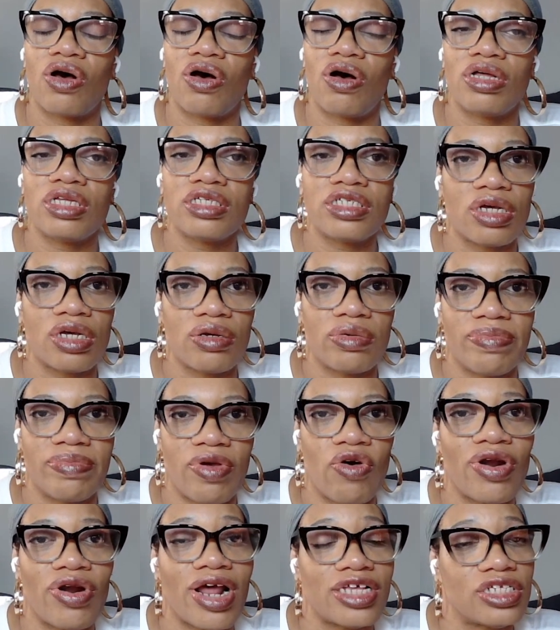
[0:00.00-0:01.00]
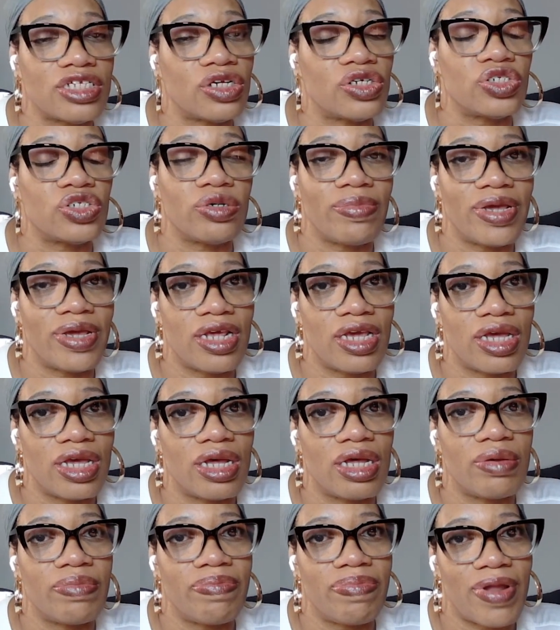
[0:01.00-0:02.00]
also on our social
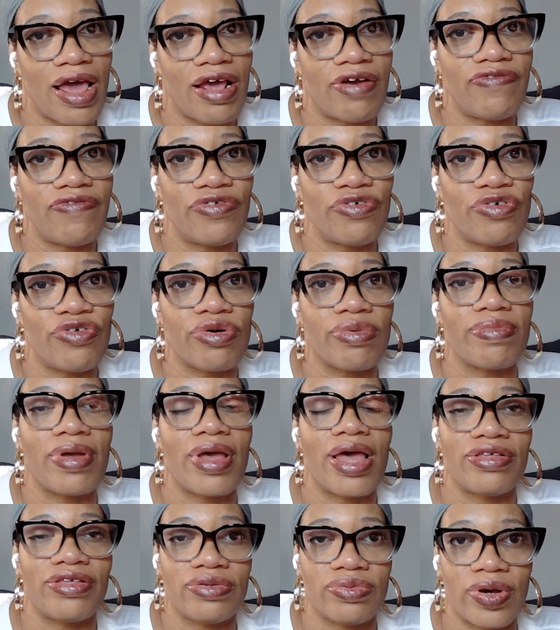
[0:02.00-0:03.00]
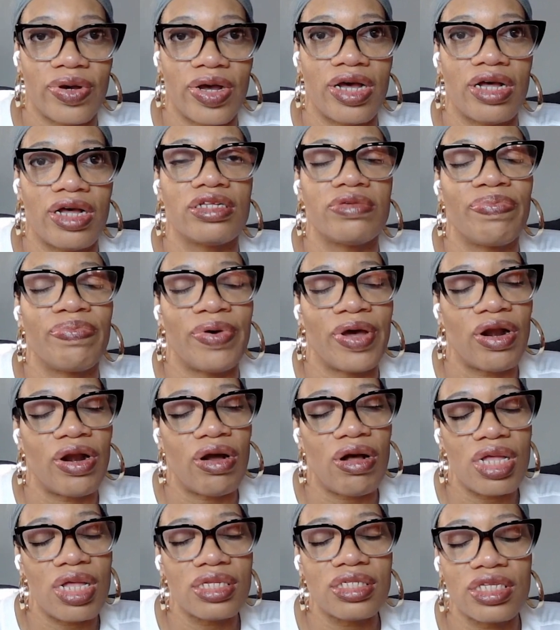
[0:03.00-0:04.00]
media platform as well. But
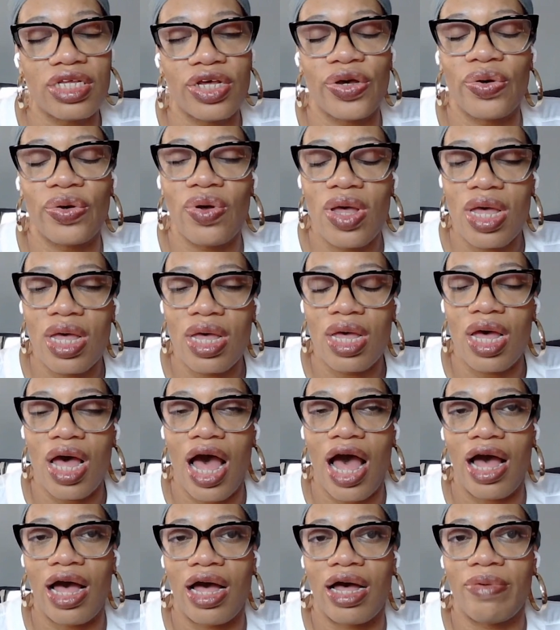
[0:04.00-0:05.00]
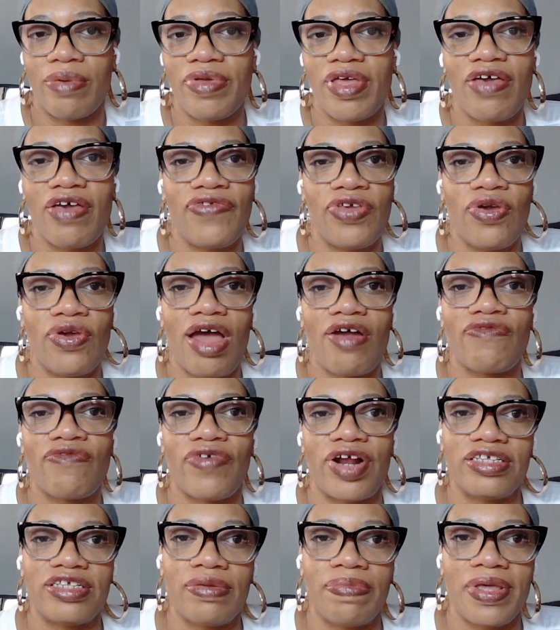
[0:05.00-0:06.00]
also, uh, if you have
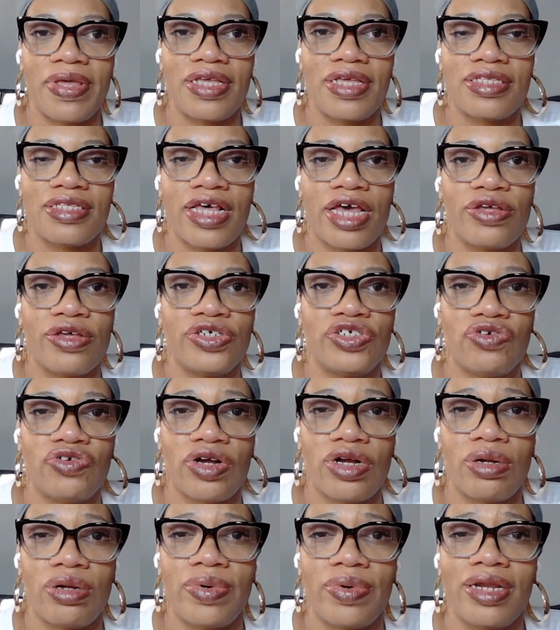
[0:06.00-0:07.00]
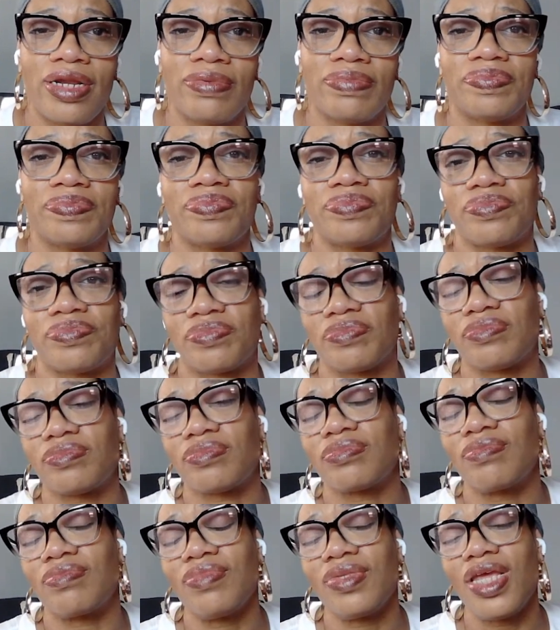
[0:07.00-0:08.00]
recipes that you struggle with,
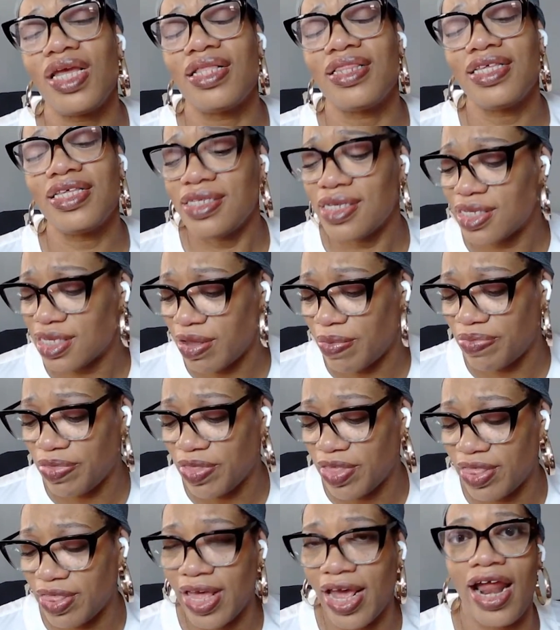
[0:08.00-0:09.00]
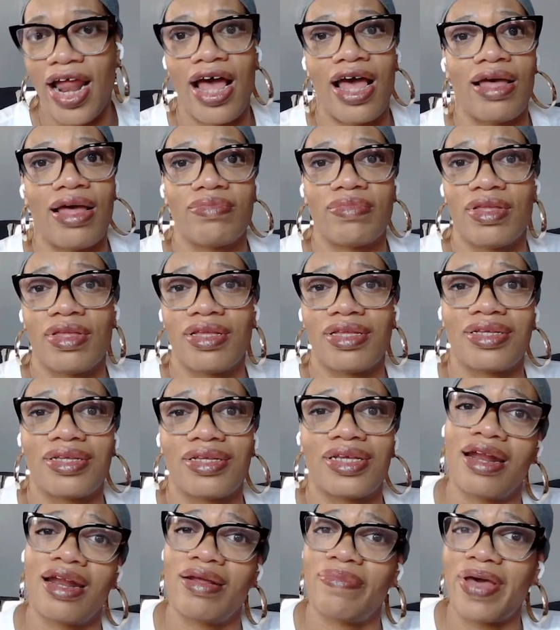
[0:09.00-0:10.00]
this is something that I'm
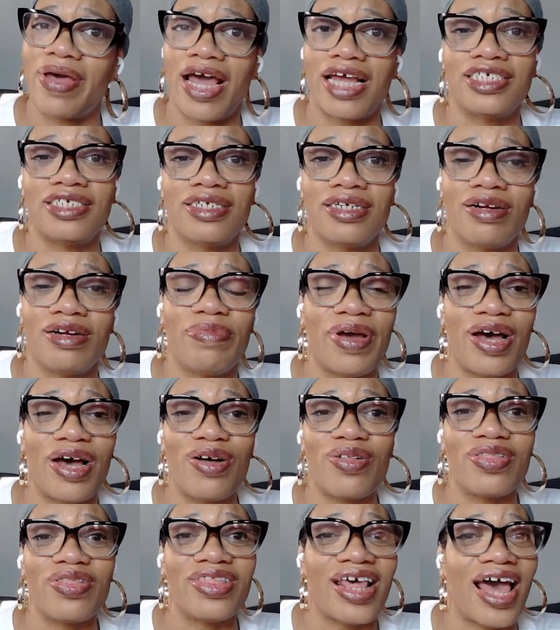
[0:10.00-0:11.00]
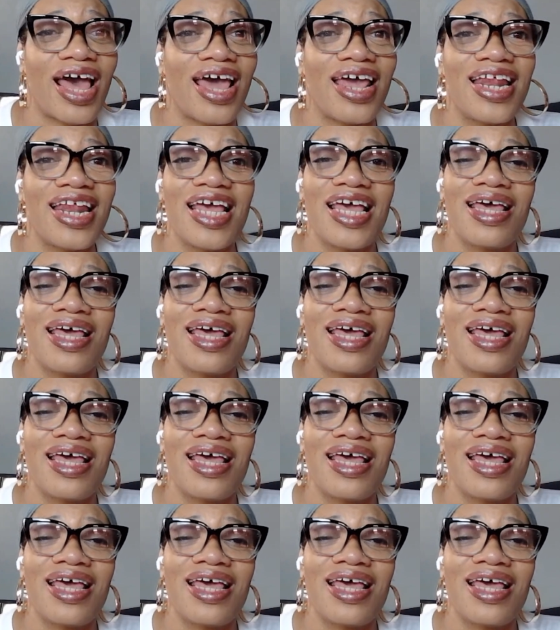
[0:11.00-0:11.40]
kind of passionate about that